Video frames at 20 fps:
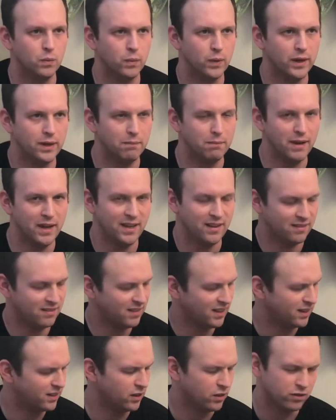when Megan
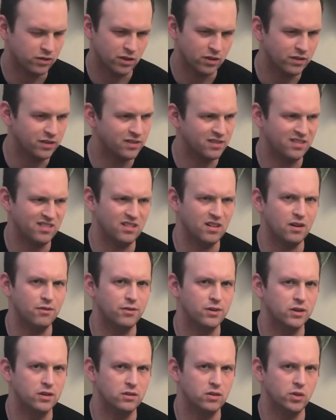said, "There's all this
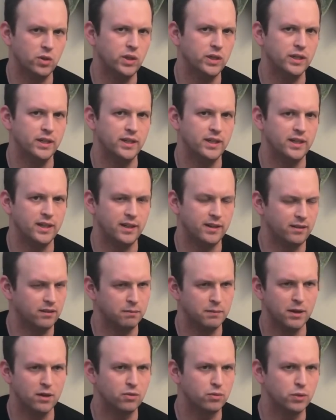stuff in our toilet and it
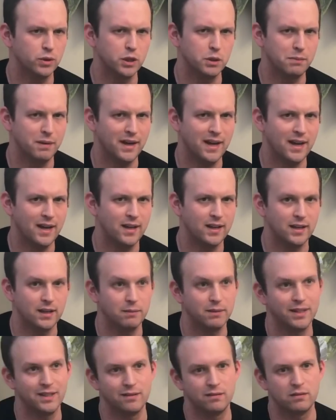smells really bad." And
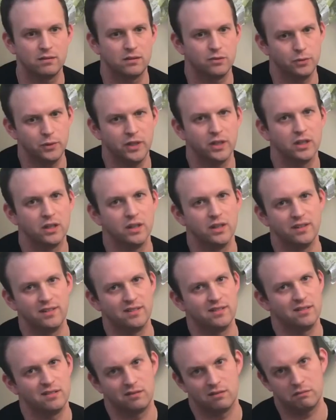I'm like, "Sweetheart,
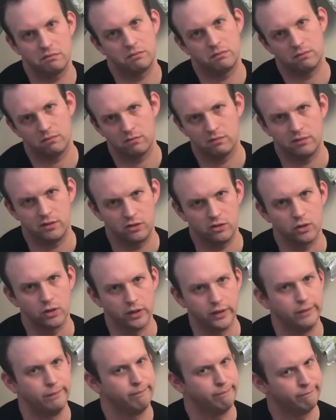it's a
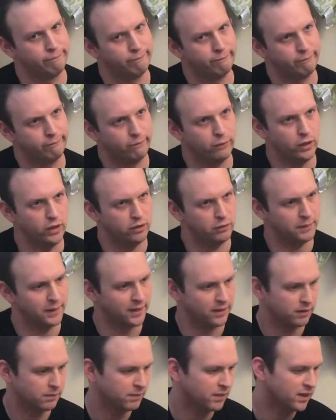toilet. What do you
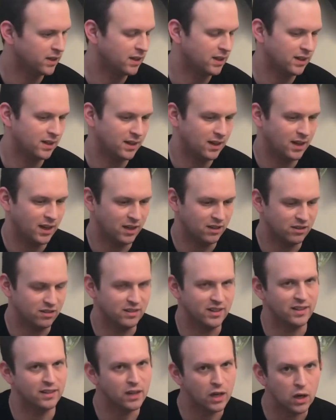expect?" And she's
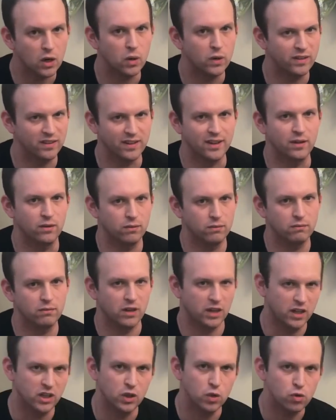like, "No, it's like
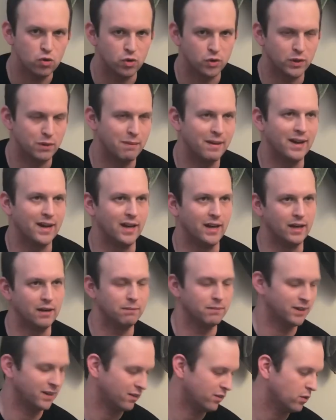unusually bad."
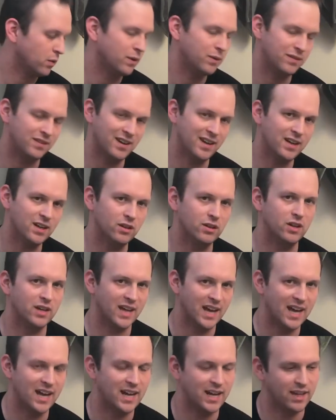So we take a look
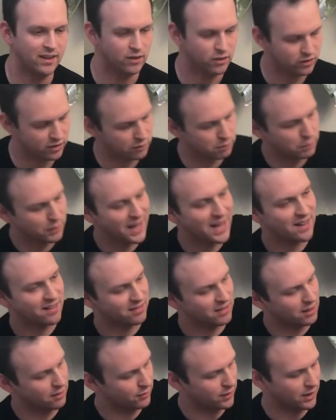at it, and there's this black
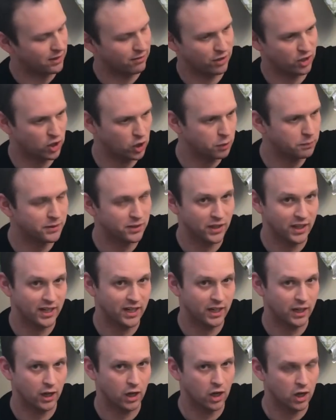stuff kind of
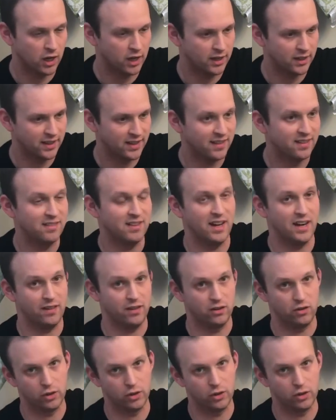accumulating on the inside of the